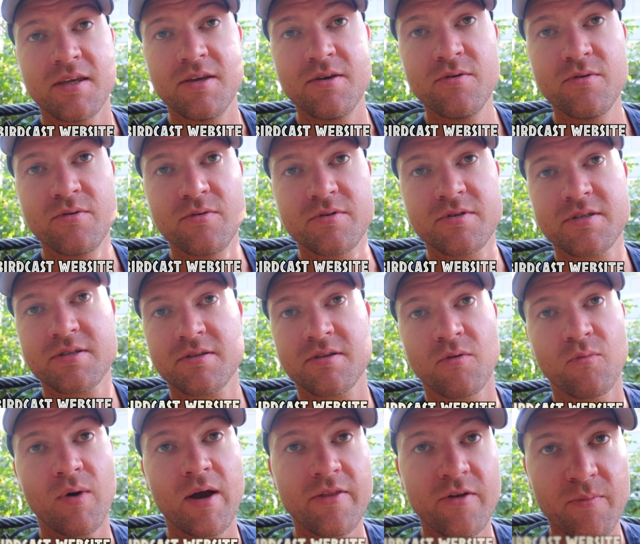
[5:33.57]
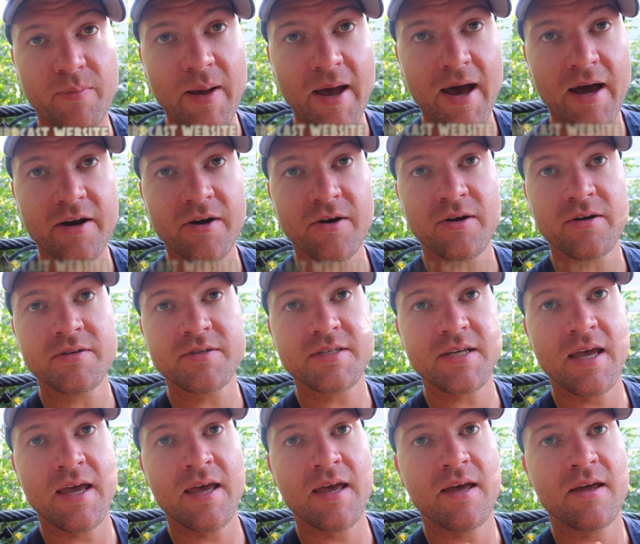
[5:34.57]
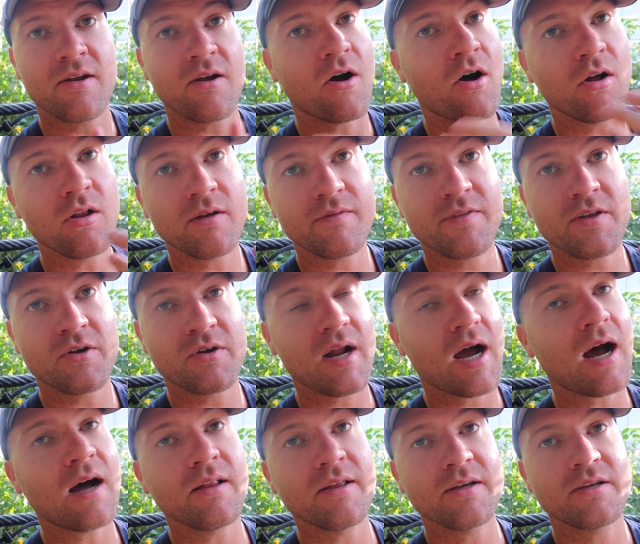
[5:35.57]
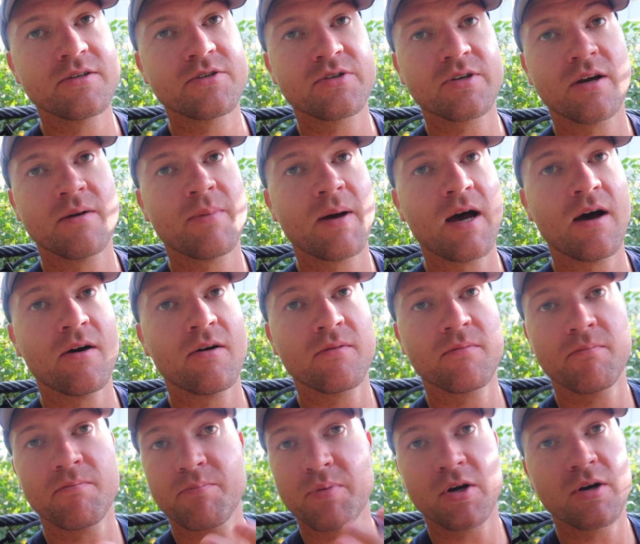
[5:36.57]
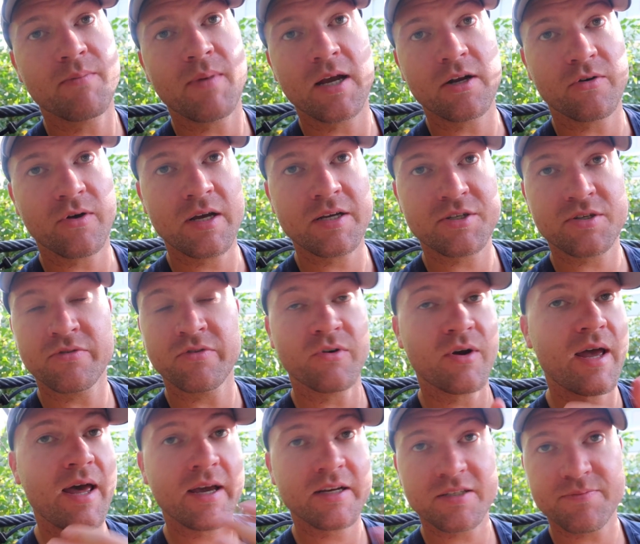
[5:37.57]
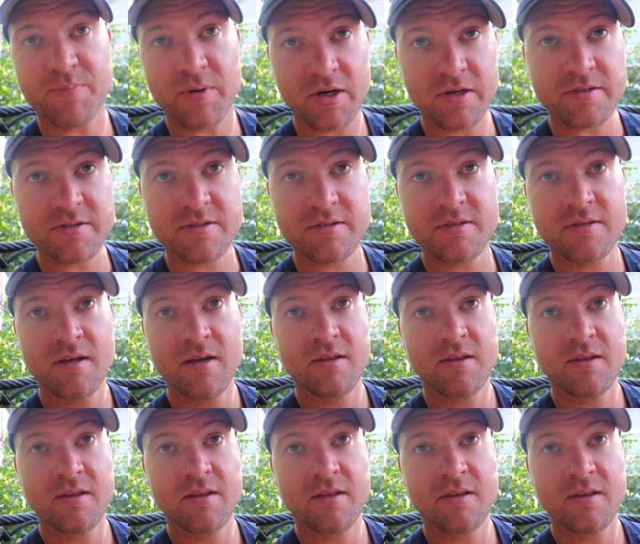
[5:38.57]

use the weather patterns and all of their knowledge about bird migration. They're experts,